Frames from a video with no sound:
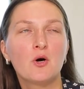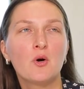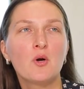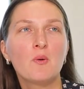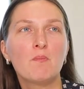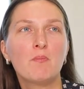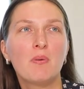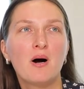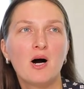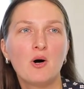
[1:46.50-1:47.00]

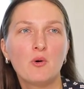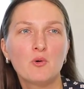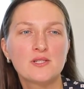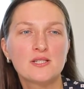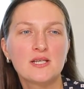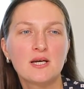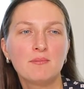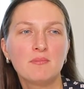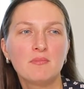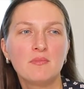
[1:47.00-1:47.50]
empower
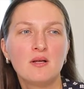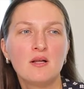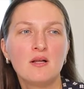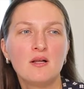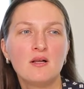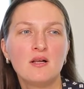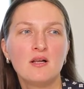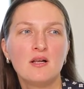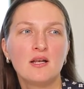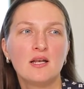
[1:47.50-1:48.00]
them,
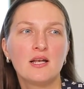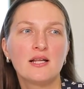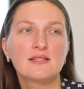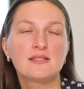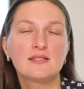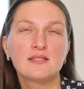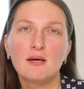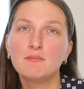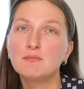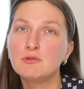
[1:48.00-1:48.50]

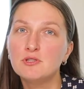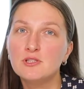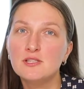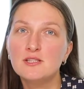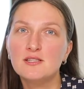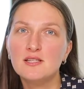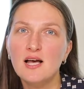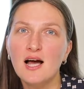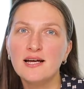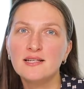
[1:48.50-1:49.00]
let them to
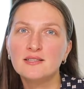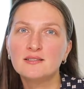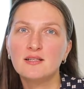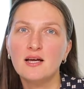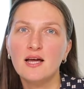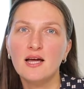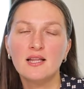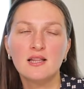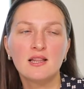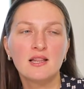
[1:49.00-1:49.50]

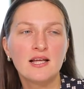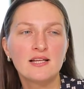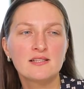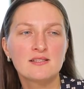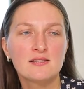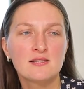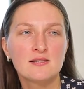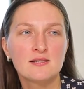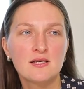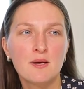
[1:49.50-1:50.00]
decide and
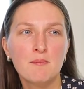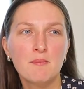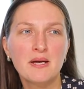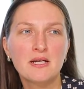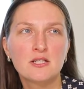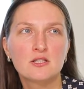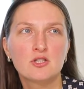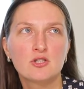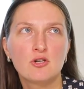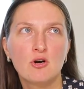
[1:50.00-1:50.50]
let them
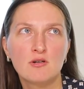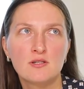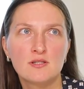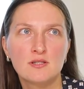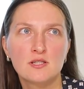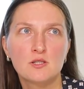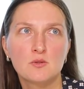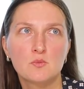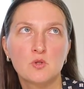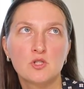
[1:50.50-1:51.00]
make
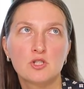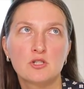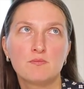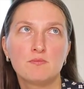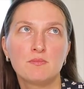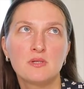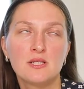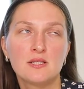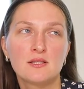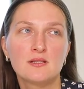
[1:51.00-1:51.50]
choices,
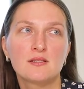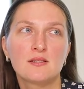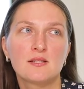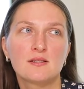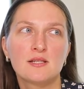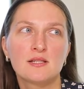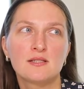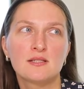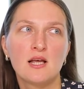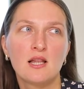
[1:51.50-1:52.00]
which means
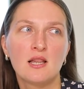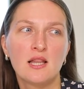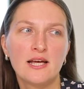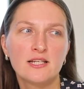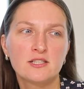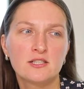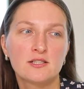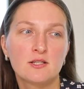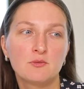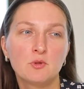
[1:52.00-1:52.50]
that
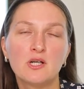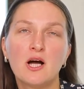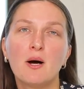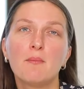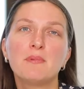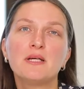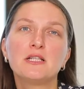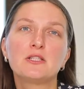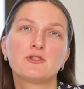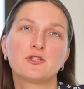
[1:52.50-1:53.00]
later they will
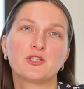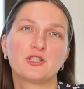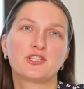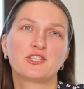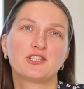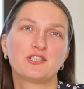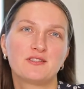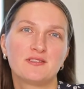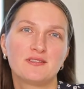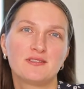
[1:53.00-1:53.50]
commit to it.